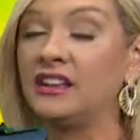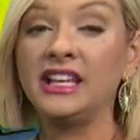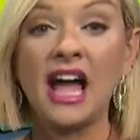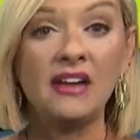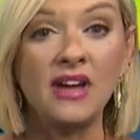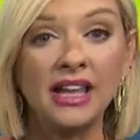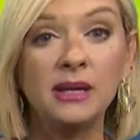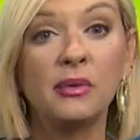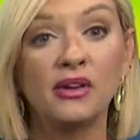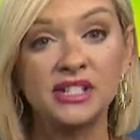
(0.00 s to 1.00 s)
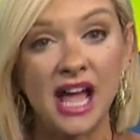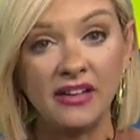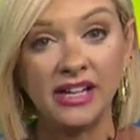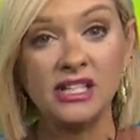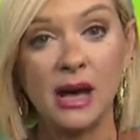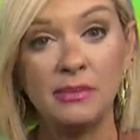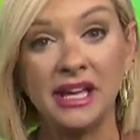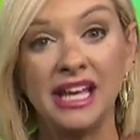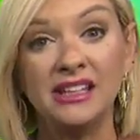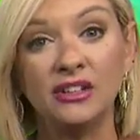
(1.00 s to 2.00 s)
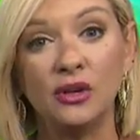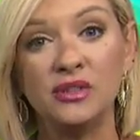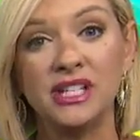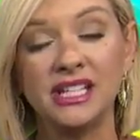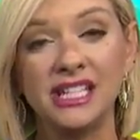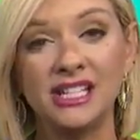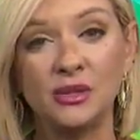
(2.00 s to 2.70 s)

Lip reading: Lehigh Valley, Berks County topping in the low 60s.